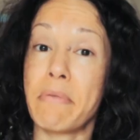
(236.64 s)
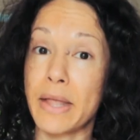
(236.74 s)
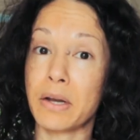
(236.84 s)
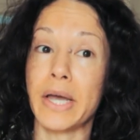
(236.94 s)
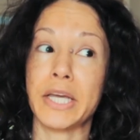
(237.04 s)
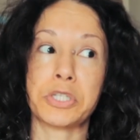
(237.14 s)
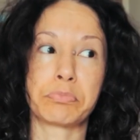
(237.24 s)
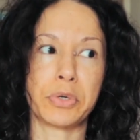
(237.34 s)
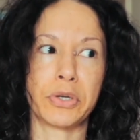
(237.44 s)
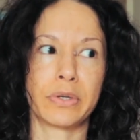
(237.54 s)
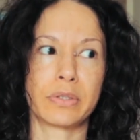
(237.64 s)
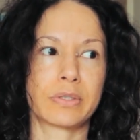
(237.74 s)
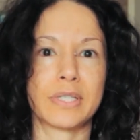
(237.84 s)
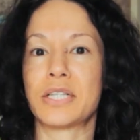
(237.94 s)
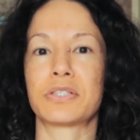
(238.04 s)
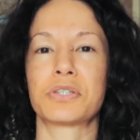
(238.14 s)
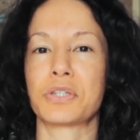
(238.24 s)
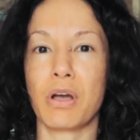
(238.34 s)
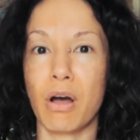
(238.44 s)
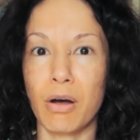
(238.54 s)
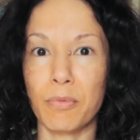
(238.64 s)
then I experience instant calm.